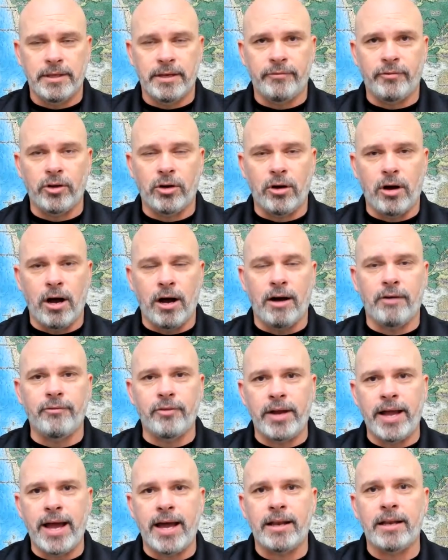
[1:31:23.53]
If your
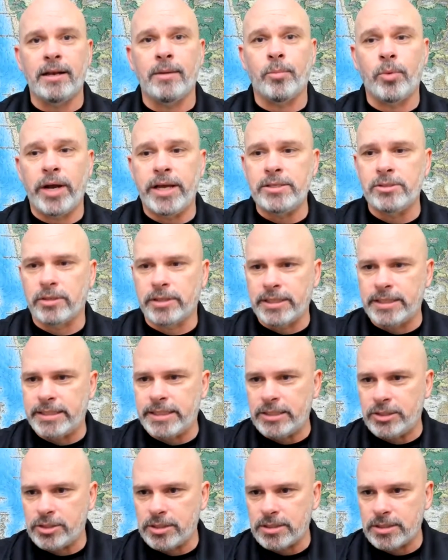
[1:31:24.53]
offer had an appraisal
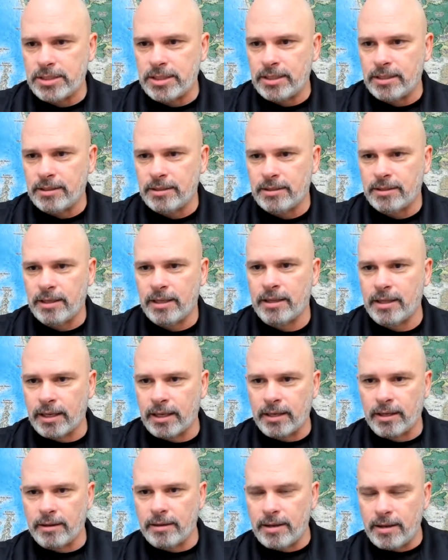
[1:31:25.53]
contingency I
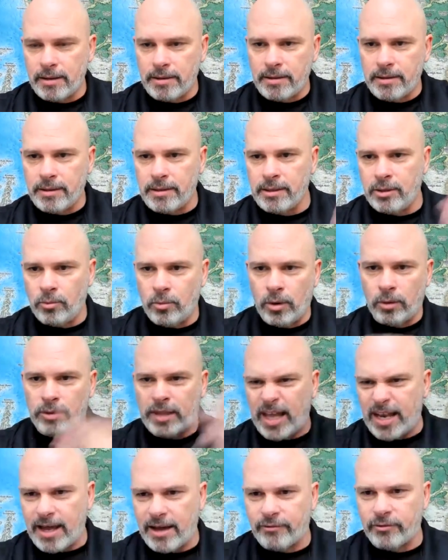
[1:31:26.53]
think you wrote
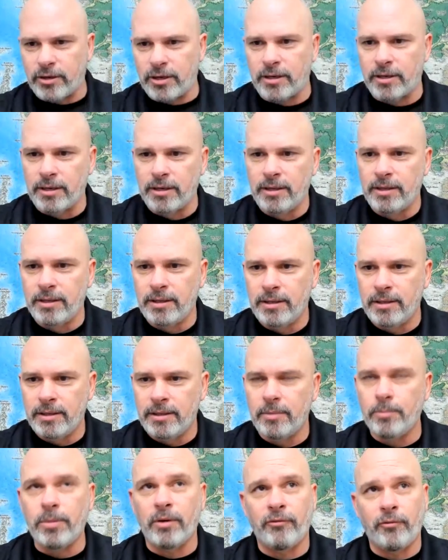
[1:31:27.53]
that after
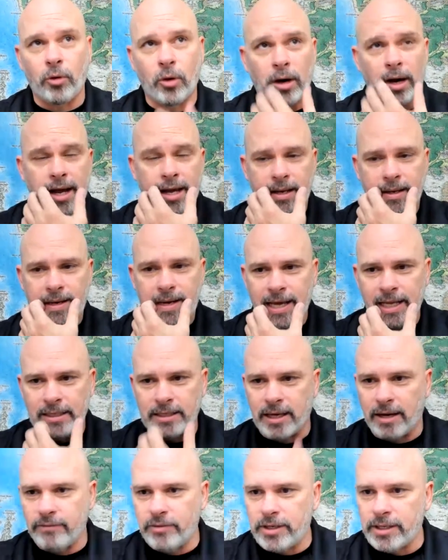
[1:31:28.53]
before I
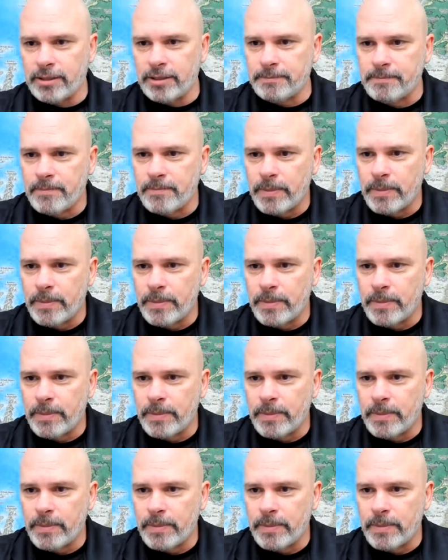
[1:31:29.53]
had covered it.